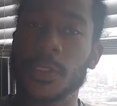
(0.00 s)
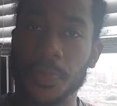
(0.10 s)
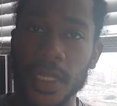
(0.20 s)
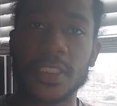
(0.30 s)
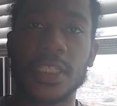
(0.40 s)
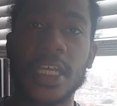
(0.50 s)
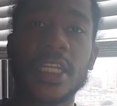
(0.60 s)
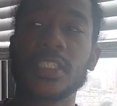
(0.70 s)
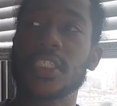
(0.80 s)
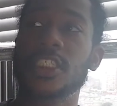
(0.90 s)
pleasant. It
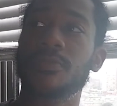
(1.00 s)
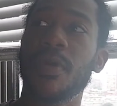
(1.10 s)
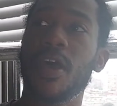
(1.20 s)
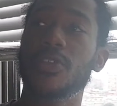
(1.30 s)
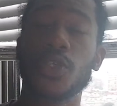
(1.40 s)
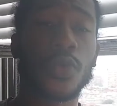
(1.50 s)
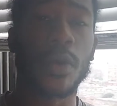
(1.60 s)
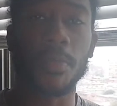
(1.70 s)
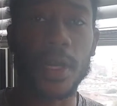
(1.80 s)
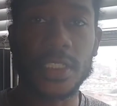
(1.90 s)
doesn't smell too
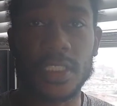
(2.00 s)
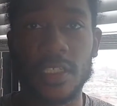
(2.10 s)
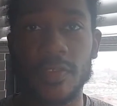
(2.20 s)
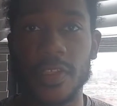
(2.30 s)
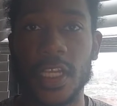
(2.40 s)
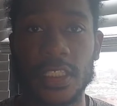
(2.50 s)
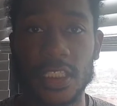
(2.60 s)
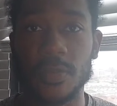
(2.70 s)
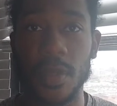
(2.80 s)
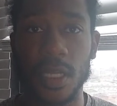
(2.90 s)
abrasive. It doesn't
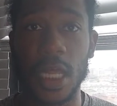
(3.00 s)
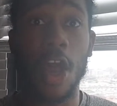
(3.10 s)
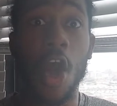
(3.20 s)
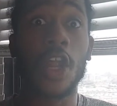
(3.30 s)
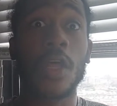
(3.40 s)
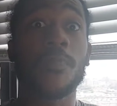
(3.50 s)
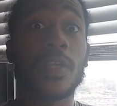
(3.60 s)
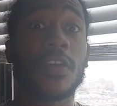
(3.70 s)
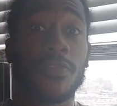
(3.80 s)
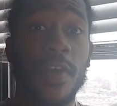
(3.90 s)
smell like all up
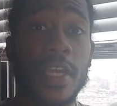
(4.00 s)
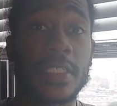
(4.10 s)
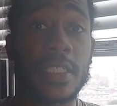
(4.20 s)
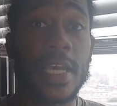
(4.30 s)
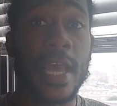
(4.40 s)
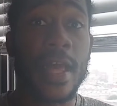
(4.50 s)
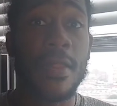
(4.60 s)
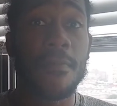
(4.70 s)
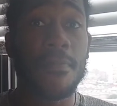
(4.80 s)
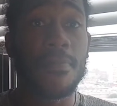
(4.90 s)
in your face.
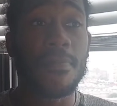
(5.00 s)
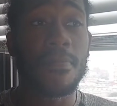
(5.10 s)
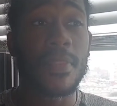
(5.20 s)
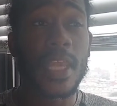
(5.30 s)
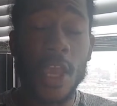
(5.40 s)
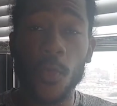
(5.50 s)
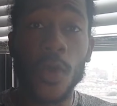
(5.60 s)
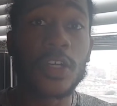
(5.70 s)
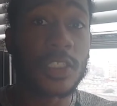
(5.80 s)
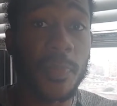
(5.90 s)
it
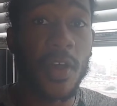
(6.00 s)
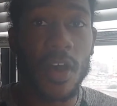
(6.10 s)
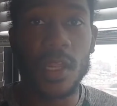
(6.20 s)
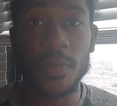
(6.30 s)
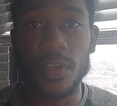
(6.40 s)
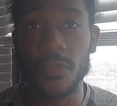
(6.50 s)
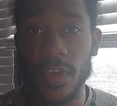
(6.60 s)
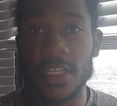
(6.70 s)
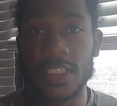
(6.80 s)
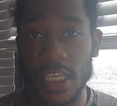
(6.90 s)
will smell all up in your
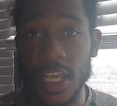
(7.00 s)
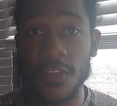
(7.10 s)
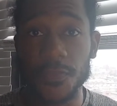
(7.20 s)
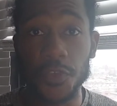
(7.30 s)
face if